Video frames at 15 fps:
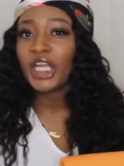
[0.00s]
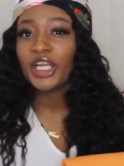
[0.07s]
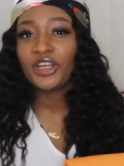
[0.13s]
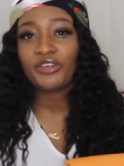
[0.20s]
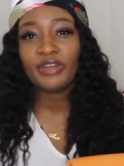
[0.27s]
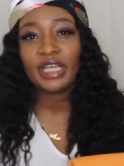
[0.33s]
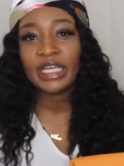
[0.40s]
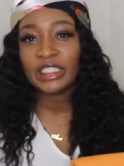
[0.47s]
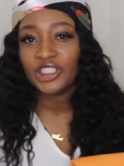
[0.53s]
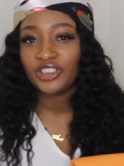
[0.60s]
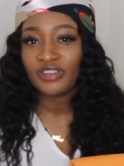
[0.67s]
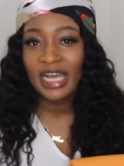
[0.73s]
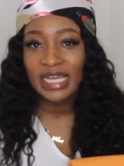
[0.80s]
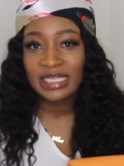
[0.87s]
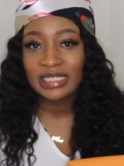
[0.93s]
green
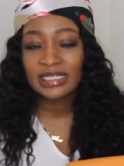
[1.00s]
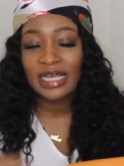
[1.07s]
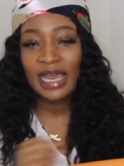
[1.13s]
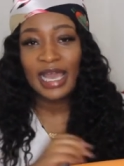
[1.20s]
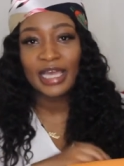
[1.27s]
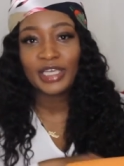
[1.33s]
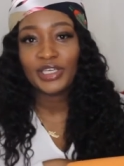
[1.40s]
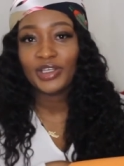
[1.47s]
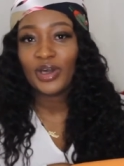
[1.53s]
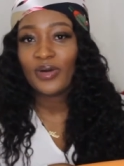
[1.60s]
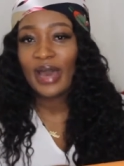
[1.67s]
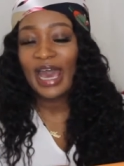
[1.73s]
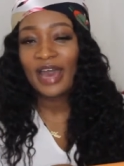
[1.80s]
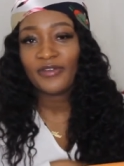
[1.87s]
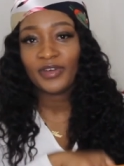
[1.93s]
dress and you know
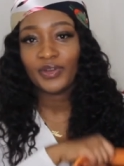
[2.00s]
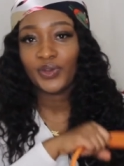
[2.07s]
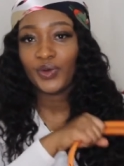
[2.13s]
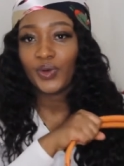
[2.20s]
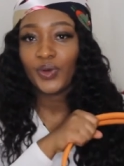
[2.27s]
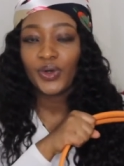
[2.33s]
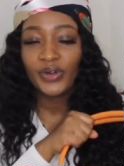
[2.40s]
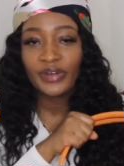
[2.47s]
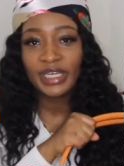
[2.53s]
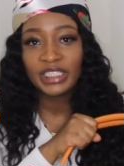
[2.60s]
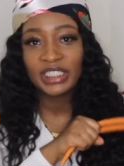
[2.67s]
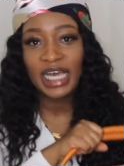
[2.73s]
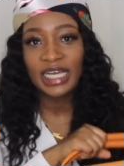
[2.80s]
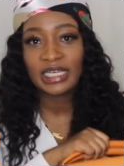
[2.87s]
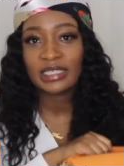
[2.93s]
having the
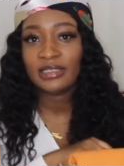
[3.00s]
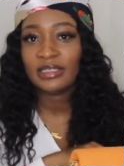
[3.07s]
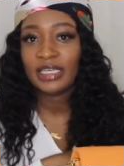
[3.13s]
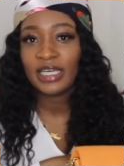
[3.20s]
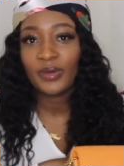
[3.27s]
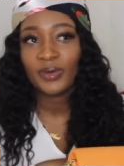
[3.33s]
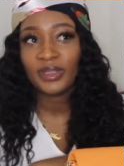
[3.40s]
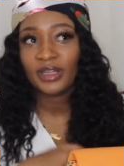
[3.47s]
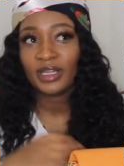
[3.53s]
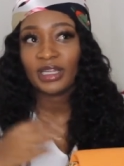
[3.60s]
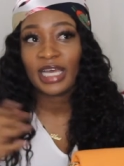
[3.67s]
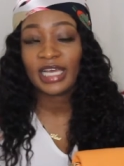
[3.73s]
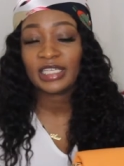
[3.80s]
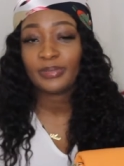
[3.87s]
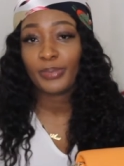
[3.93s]
orange i could see it with a
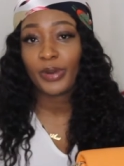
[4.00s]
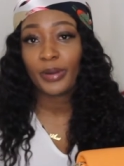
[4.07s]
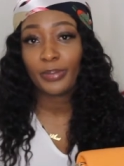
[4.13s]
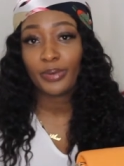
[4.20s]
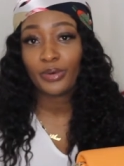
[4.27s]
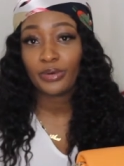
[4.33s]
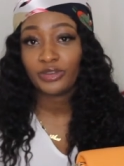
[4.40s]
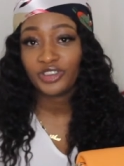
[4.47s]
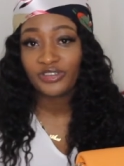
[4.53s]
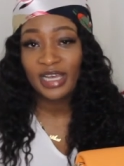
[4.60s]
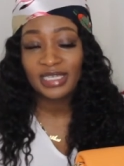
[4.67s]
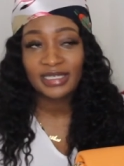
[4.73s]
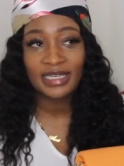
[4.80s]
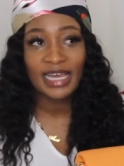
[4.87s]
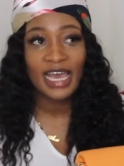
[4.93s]
nice purple
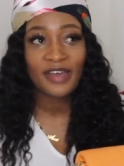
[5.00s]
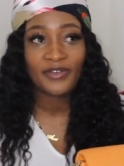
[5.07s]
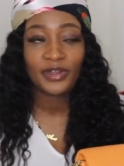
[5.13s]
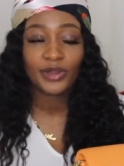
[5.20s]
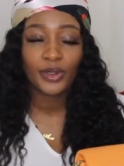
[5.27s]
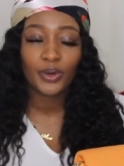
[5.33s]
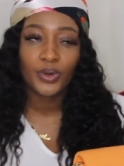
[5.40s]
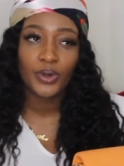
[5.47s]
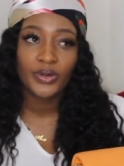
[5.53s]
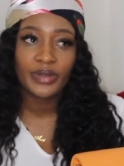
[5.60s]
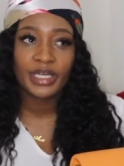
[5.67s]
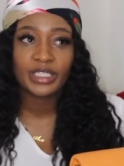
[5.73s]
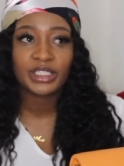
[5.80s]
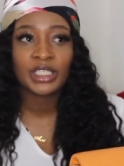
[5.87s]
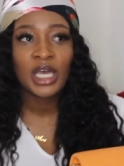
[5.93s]
dress and having the
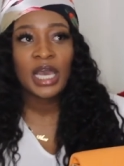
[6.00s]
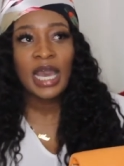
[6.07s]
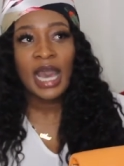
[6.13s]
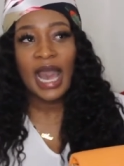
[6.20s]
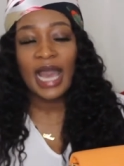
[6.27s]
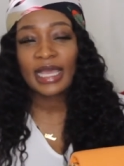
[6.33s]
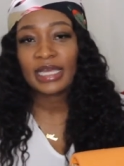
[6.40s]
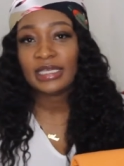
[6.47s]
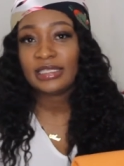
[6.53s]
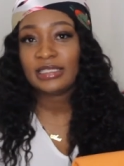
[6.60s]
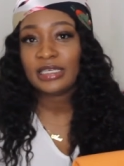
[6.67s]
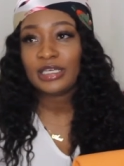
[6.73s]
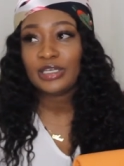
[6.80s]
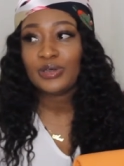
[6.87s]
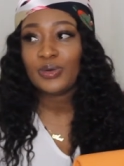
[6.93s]
orange i can
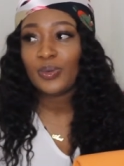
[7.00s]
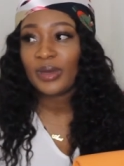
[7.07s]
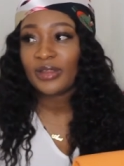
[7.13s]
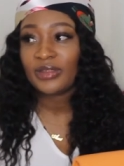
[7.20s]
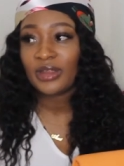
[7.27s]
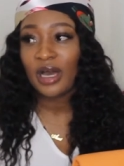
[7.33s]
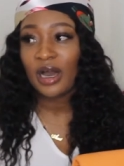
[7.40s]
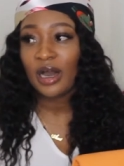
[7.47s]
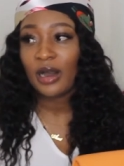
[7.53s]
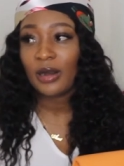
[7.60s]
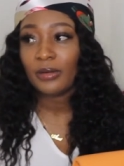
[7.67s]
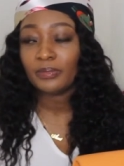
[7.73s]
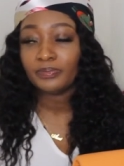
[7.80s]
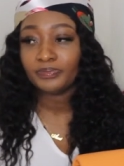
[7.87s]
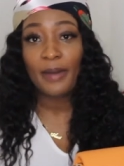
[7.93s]
see you with
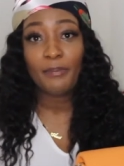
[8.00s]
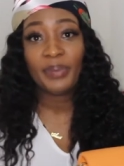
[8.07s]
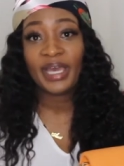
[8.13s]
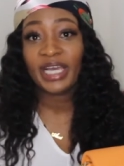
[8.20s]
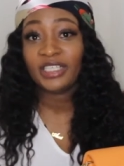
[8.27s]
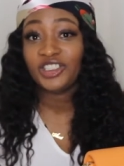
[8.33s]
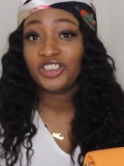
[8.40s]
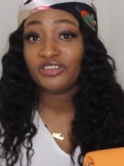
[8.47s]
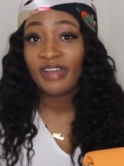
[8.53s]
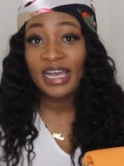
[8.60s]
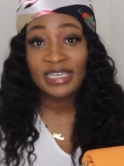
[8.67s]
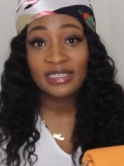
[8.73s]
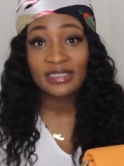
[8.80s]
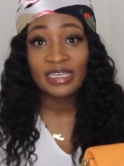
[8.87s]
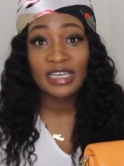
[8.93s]
um a pink
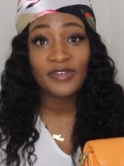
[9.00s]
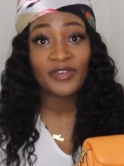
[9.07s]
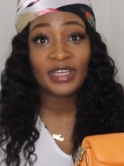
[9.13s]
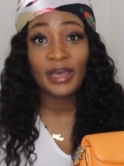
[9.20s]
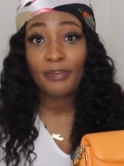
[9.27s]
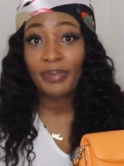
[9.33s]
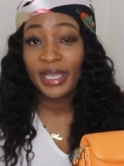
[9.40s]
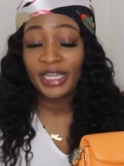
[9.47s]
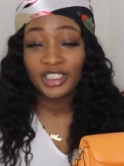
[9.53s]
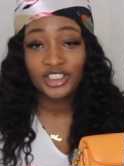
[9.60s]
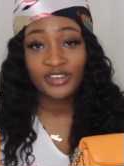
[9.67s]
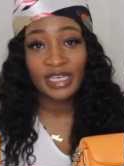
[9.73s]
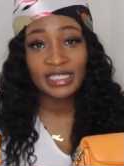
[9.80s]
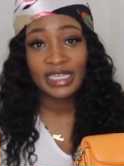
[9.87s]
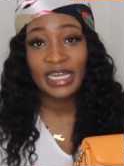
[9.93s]
dress, even a
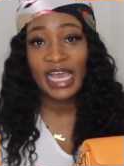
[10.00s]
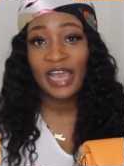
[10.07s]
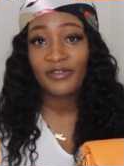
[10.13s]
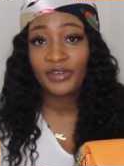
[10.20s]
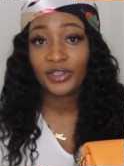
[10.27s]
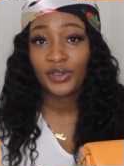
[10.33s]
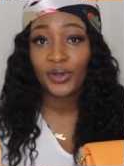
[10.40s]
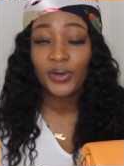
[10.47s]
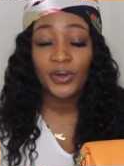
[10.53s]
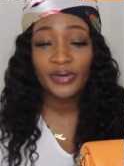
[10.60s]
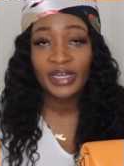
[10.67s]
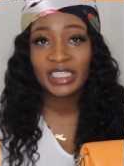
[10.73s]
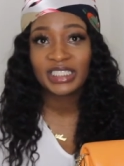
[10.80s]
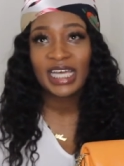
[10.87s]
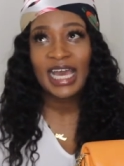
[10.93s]
pink dress and having the
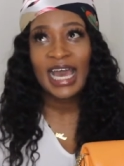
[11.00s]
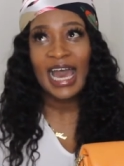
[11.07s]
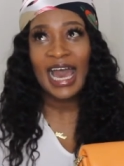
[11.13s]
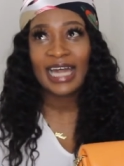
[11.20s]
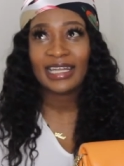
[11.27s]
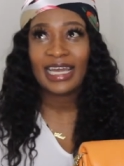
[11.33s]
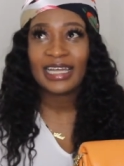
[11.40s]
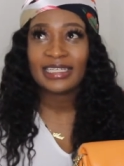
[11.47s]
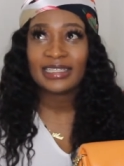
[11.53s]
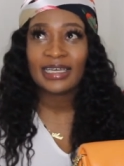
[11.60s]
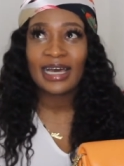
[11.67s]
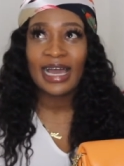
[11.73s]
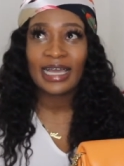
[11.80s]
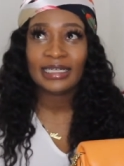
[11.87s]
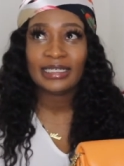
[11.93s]
orange. I like
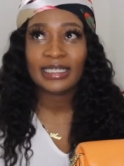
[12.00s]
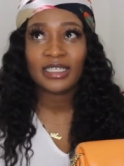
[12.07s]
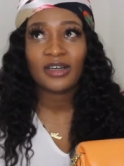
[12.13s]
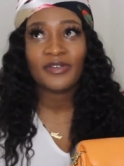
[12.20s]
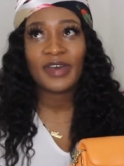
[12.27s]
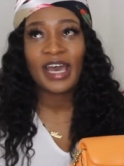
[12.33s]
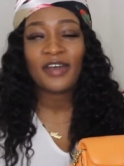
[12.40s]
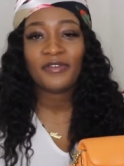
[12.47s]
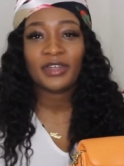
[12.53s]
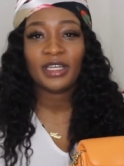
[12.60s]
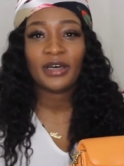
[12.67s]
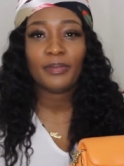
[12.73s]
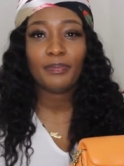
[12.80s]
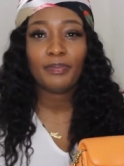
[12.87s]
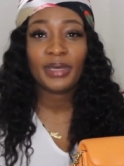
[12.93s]
the idea of having
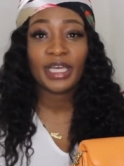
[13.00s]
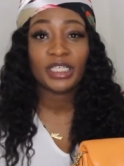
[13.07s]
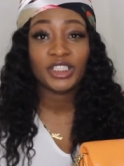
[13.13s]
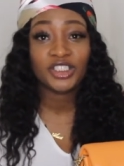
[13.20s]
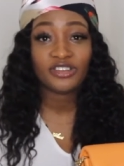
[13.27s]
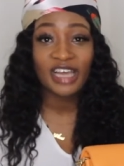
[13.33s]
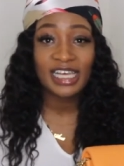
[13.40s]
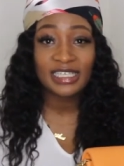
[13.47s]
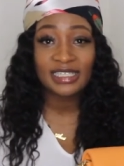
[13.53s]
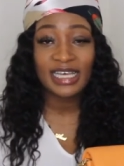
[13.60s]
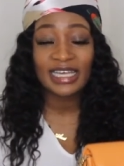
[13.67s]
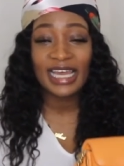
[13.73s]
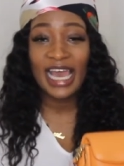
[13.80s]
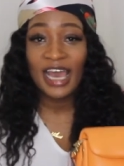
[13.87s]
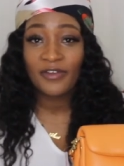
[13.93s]
a pink dress
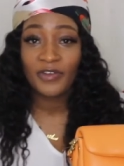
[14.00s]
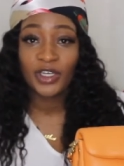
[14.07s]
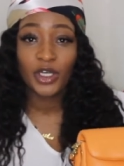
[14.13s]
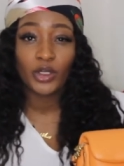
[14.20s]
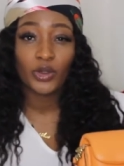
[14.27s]
and having